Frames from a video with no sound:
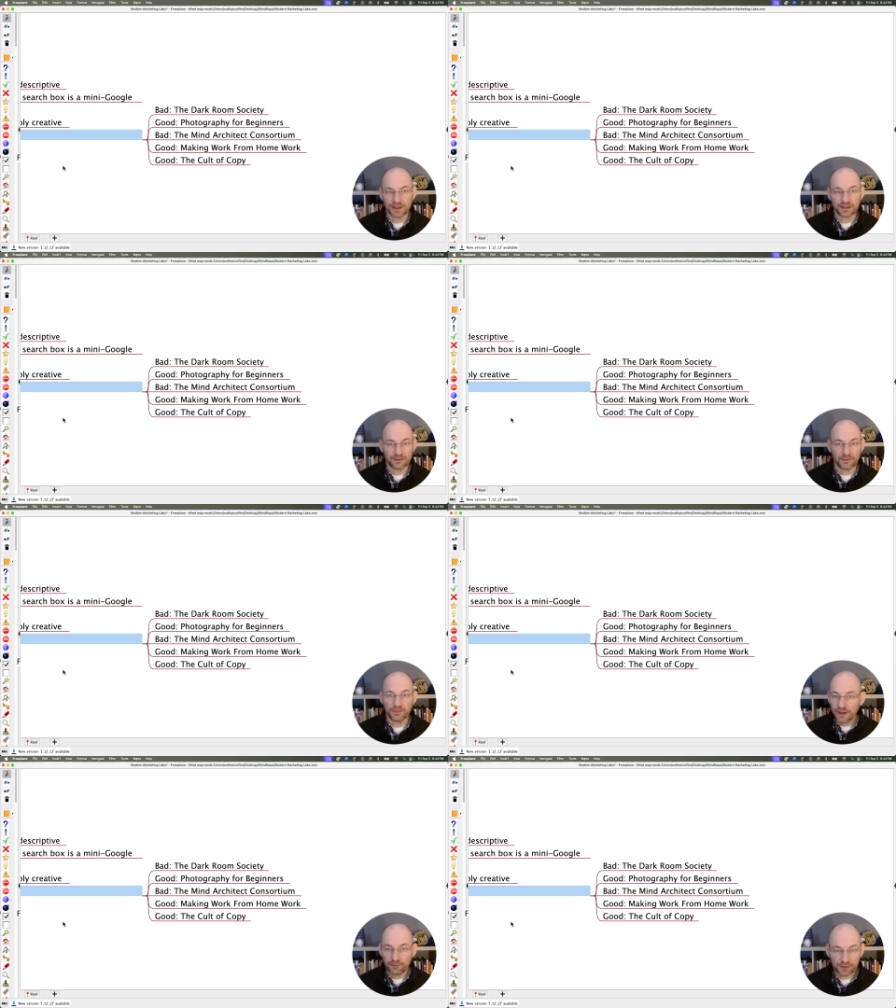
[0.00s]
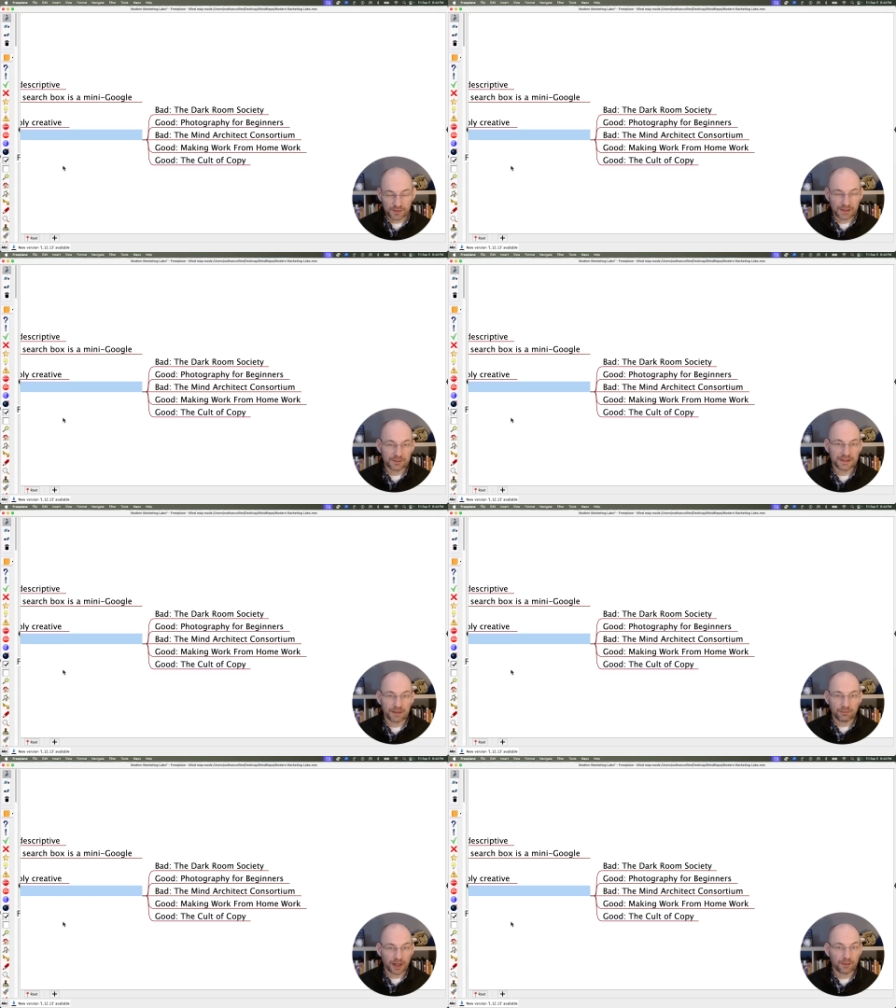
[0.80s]
So over the years, I would say
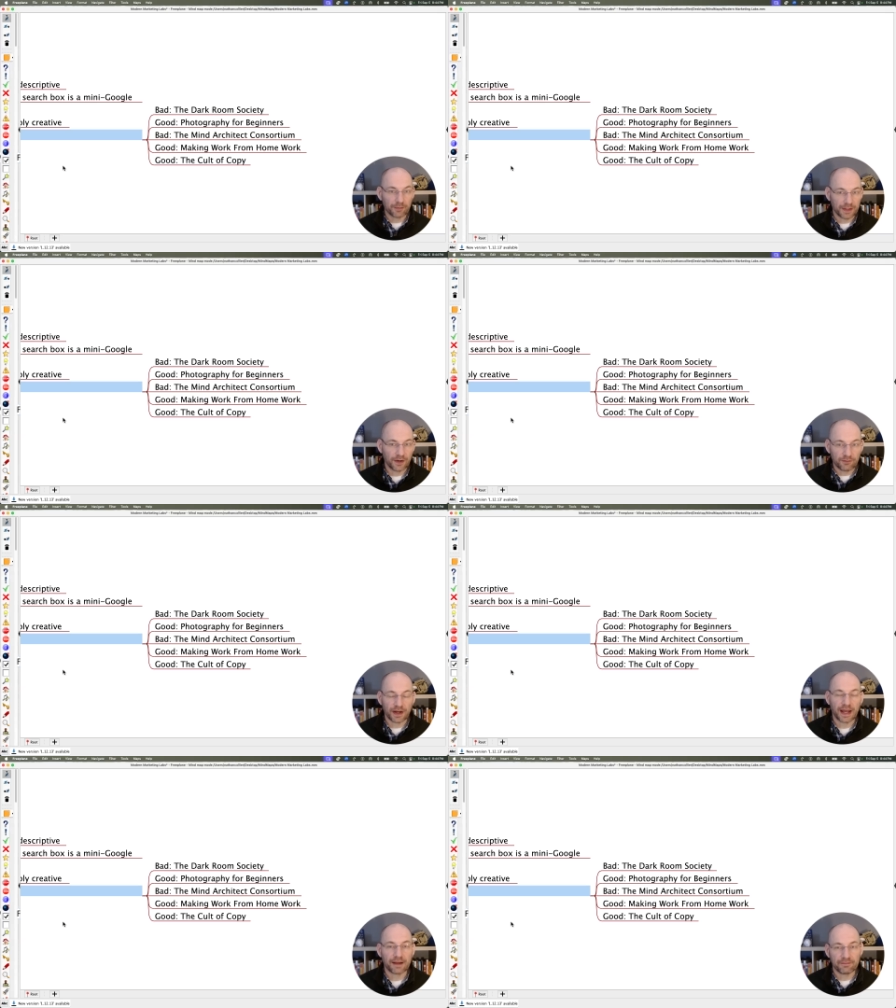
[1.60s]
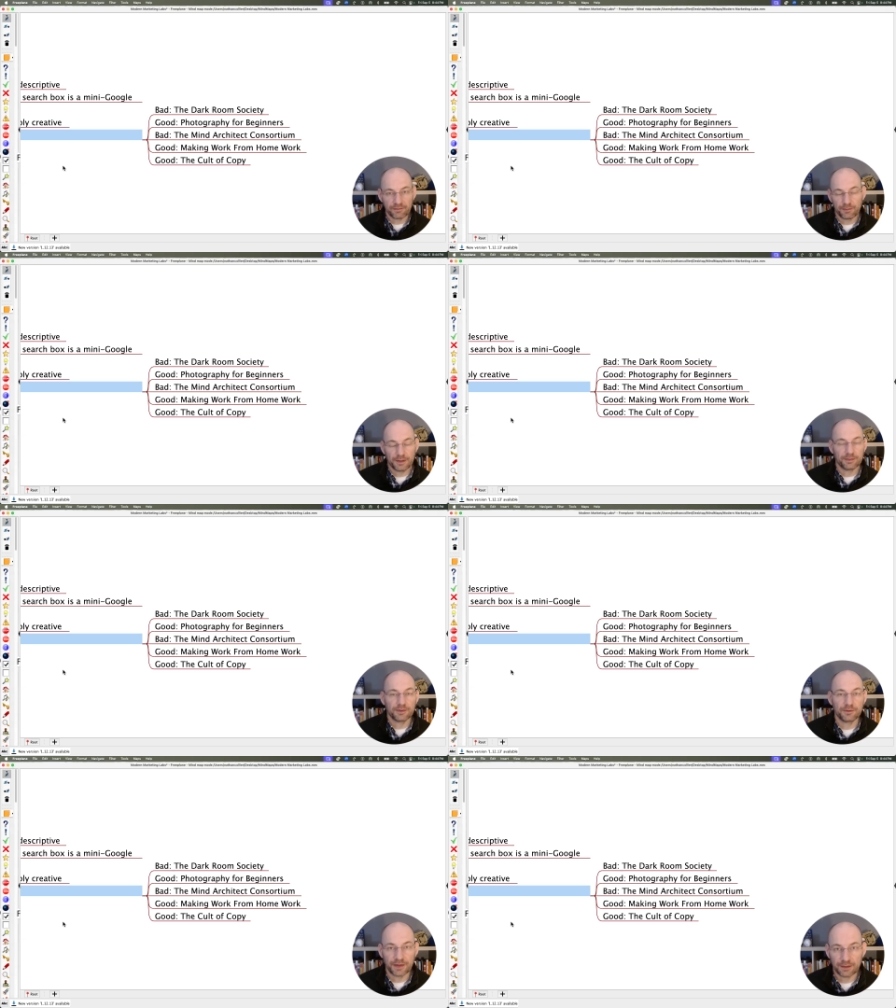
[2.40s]
probably over half of the people who
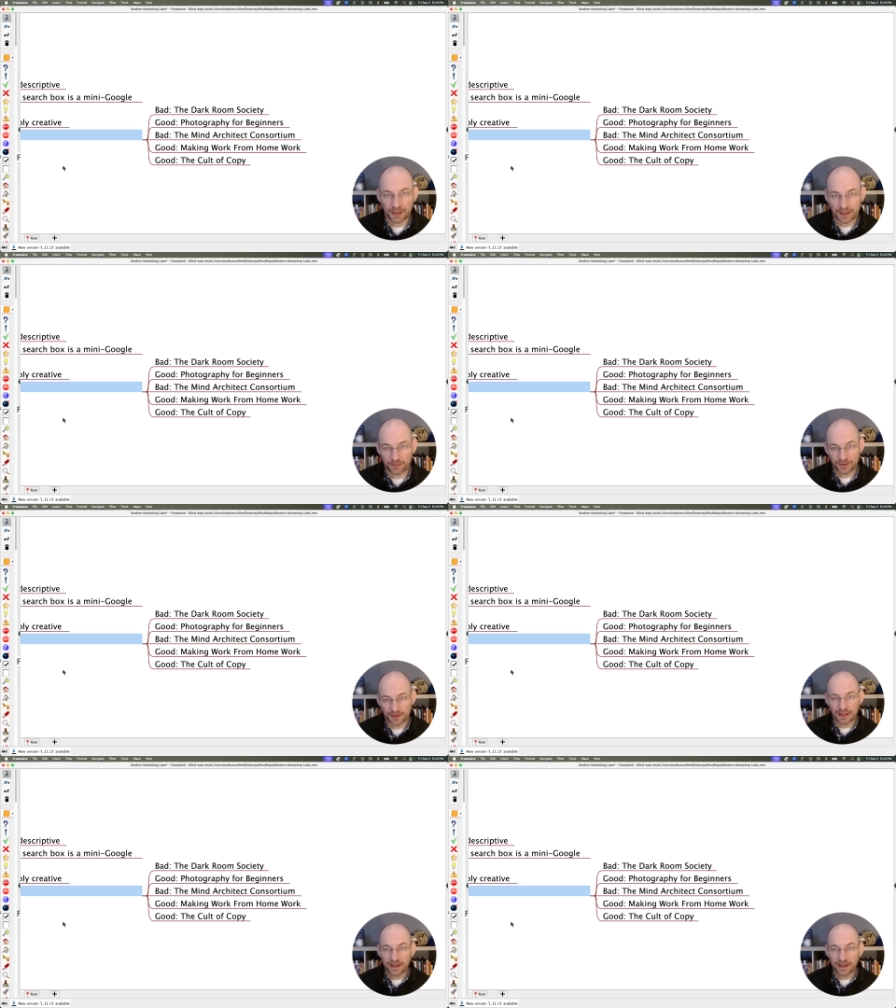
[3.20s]
found my community